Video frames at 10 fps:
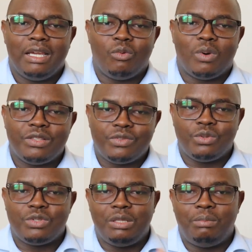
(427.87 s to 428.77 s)
and once
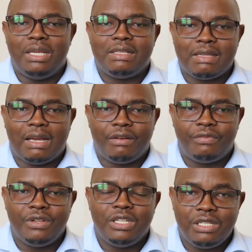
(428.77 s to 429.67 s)
those debates are
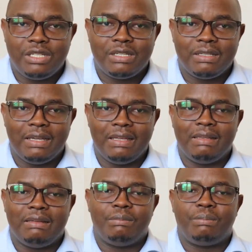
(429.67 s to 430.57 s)
finished
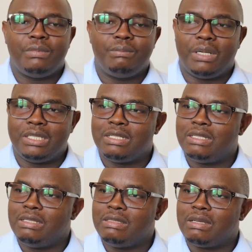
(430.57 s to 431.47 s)
and the
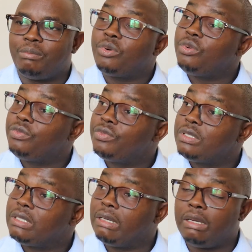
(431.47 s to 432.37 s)
budget is
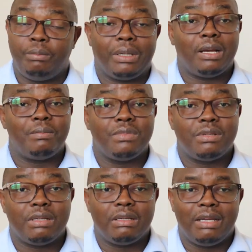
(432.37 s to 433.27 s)
approved,
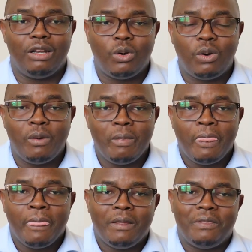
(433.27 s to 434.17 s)
becomes a law,
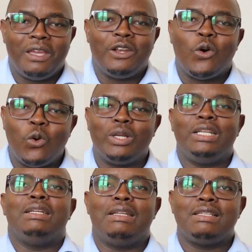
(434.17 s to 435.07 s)
then
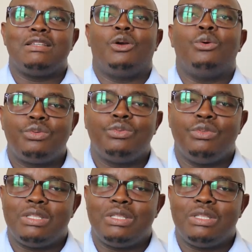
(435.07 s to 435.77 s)
only does it go to